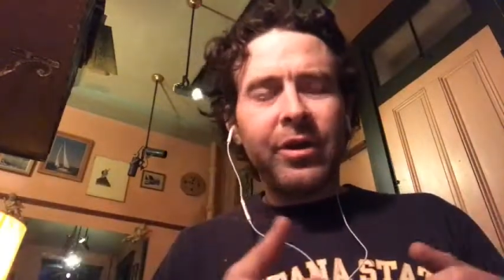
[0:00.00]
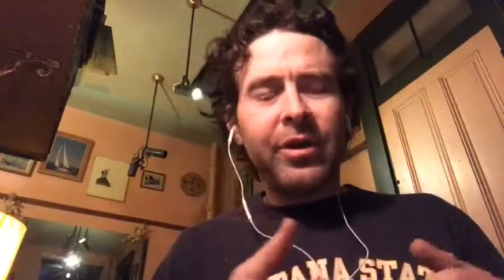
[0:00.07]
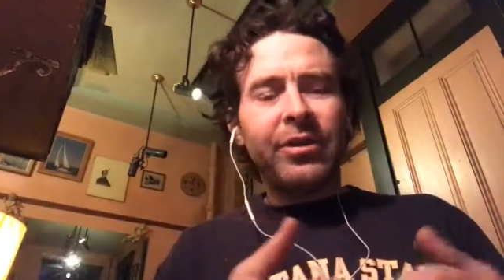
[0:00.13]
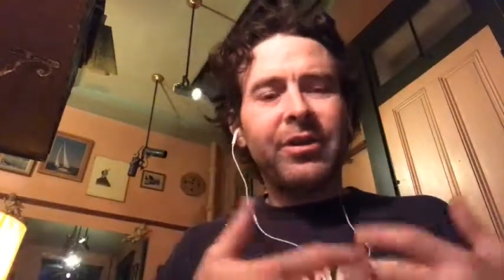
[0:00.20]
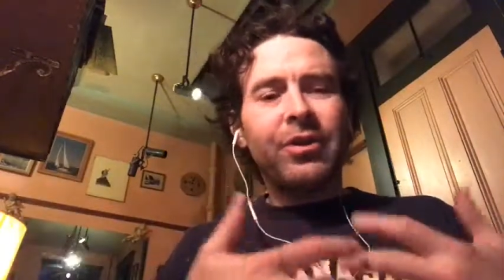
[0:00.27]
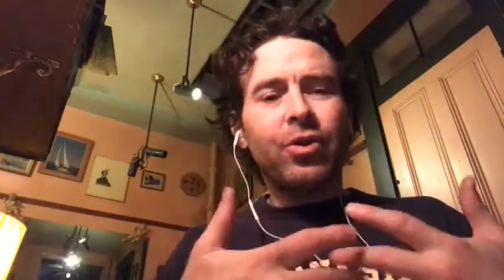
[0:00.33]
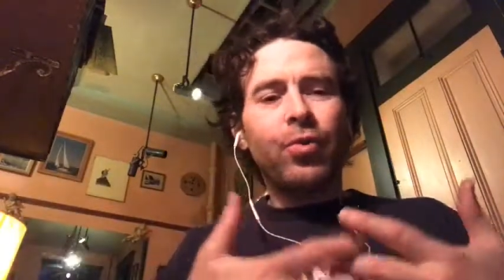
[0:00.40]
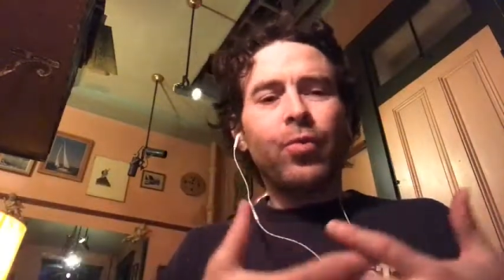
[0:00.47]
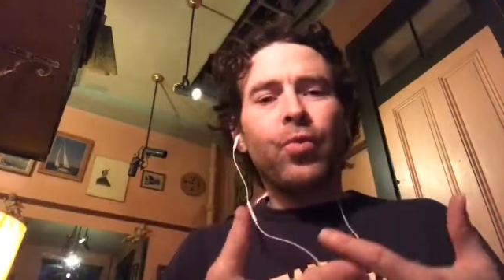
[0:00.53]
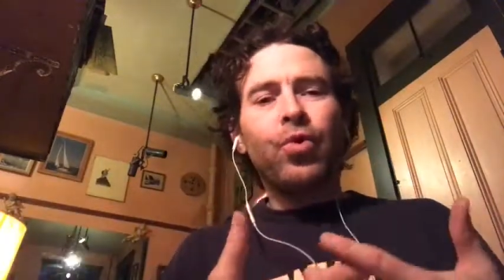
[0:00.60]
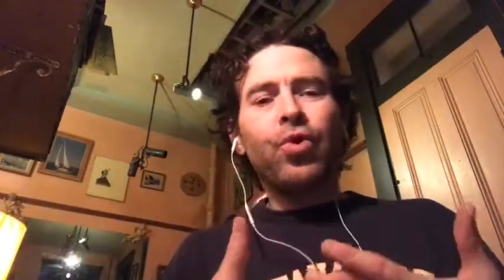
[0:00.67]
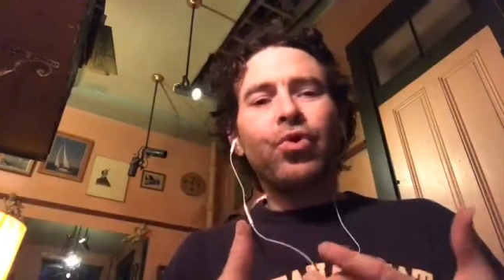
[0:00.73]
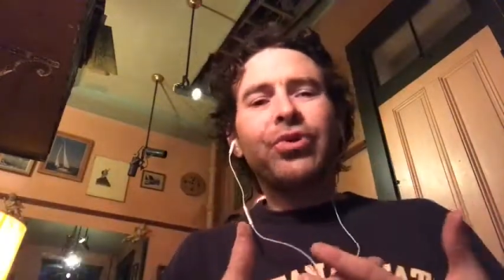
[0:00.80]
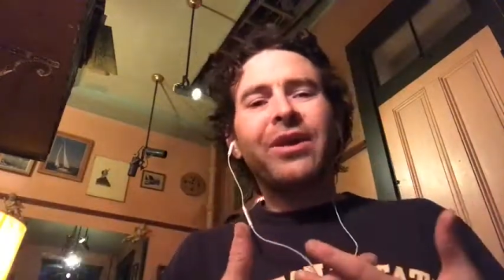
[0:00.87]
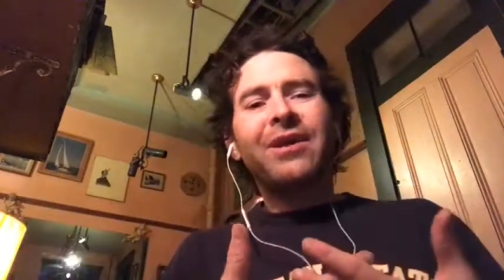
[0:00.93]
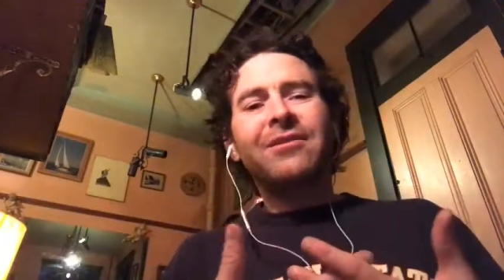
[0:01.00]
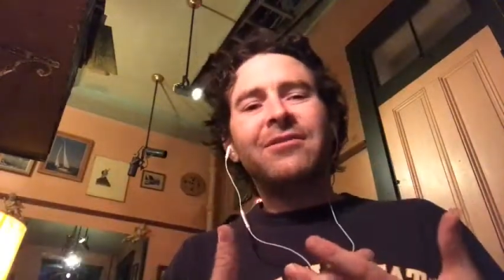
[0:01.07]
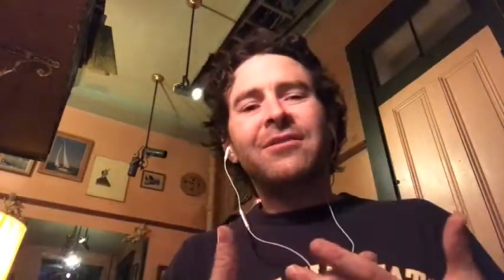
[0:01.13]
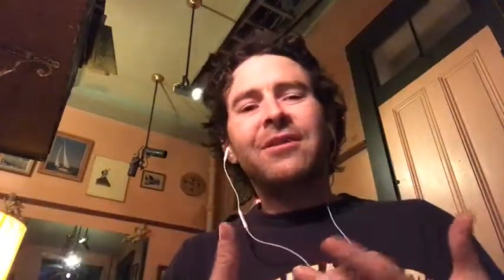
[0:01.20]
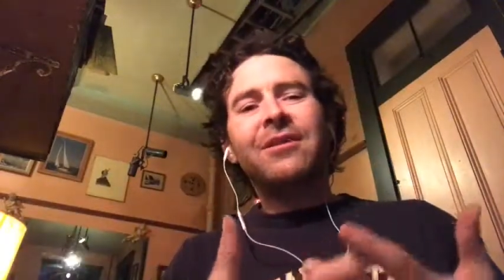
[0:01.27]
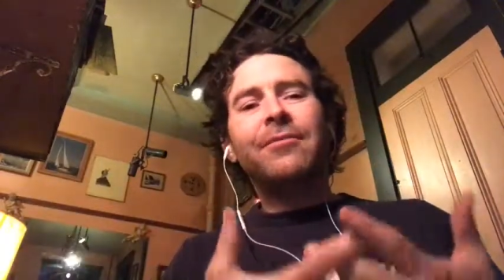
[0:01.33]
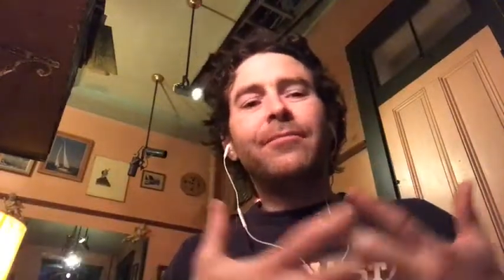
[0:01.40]
that our world has
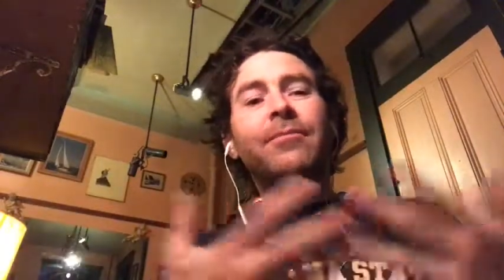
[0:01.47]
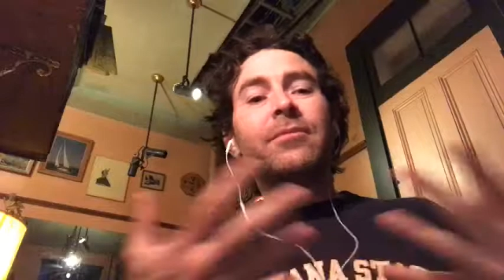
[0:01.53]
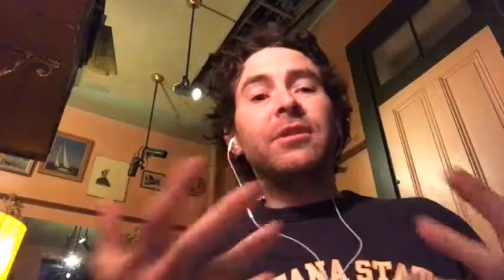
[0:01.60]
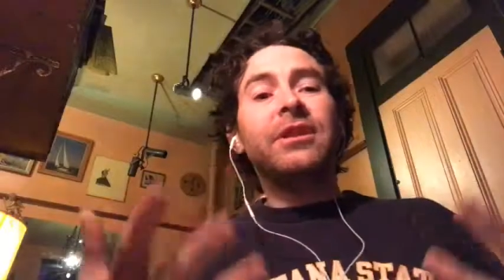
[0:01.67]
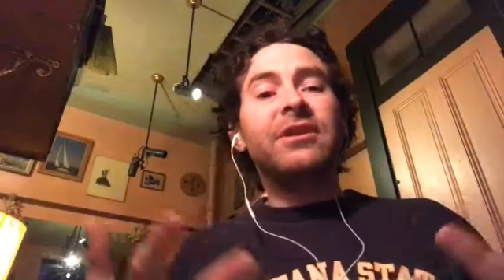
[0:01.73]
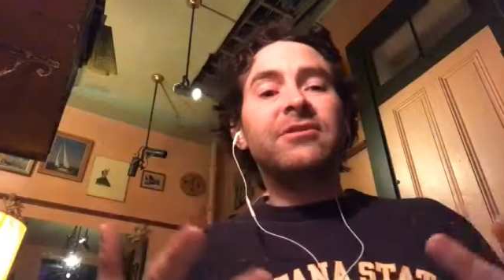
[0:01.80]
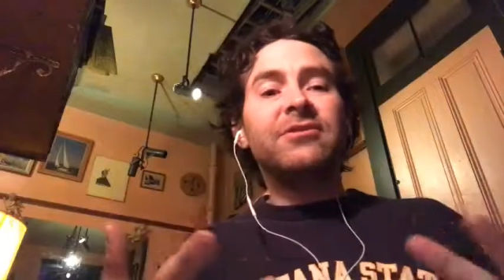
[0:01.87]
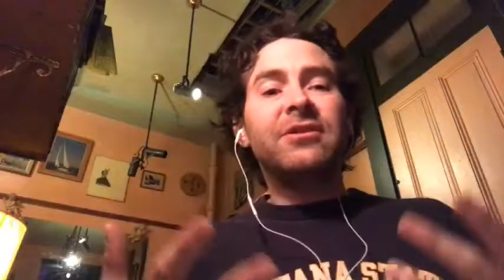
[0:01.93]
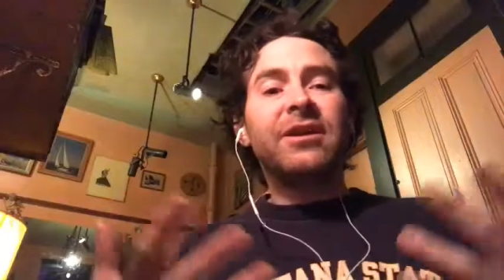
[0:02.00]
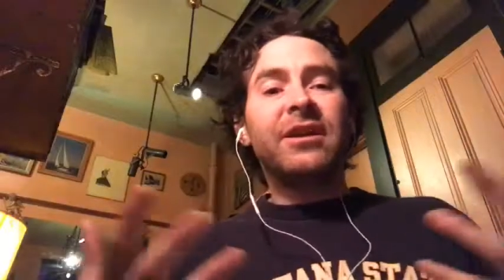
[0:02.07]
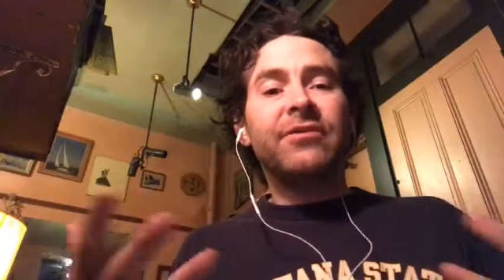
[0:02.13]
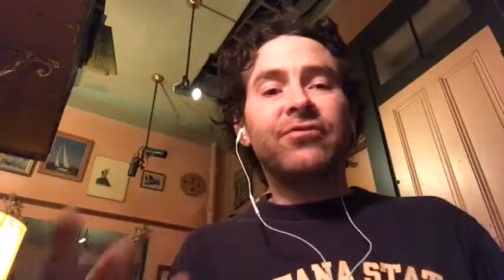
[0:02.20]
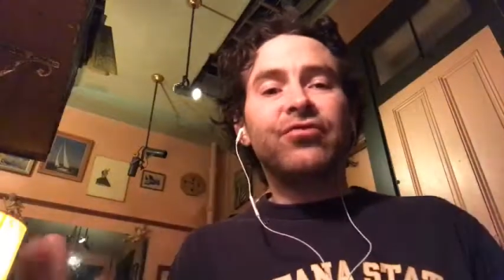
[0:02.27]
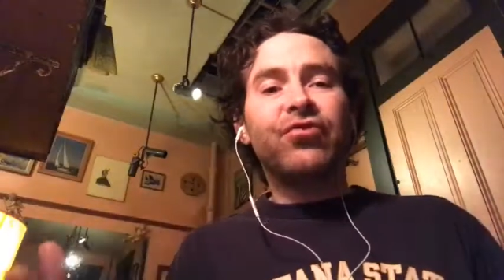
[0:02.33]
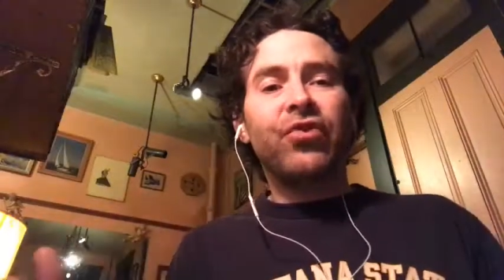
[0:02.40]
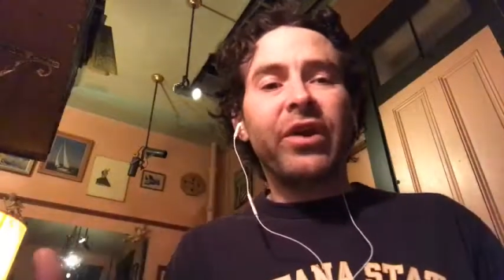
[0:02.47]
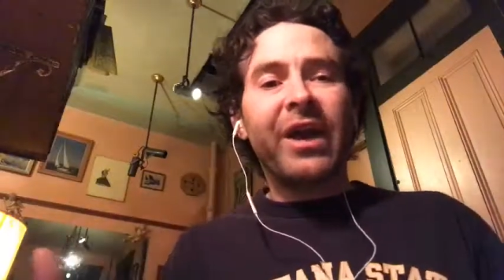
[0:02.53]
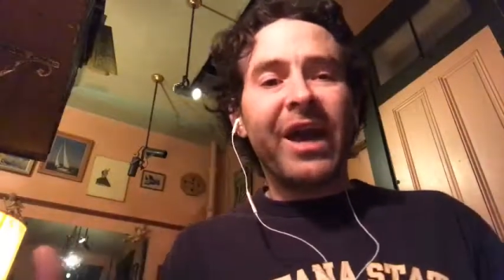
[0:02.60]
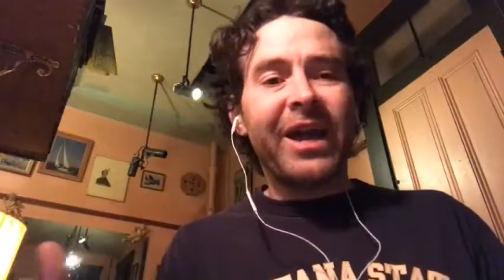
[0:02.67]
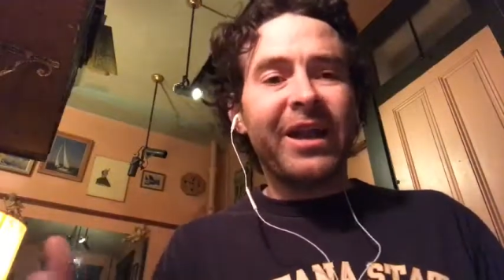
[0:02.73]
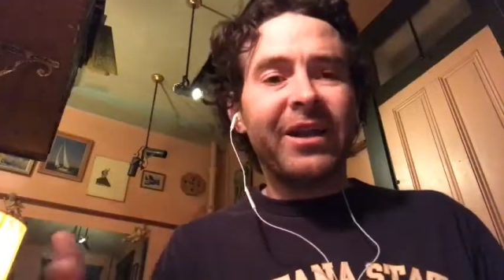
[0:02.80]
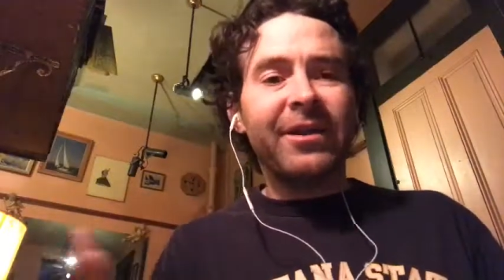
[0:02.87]
at least a kind of
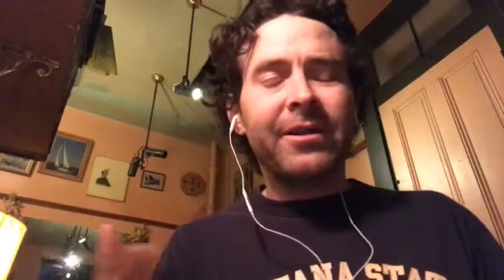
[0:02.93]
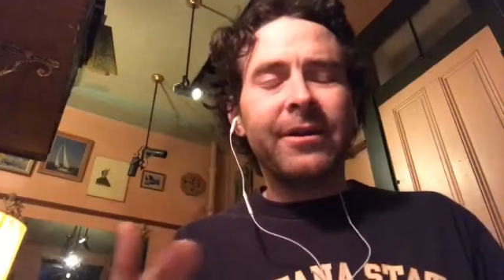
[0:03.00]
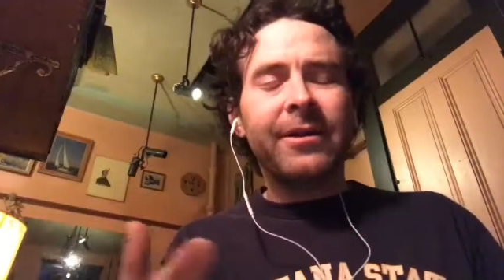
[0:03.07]
triadic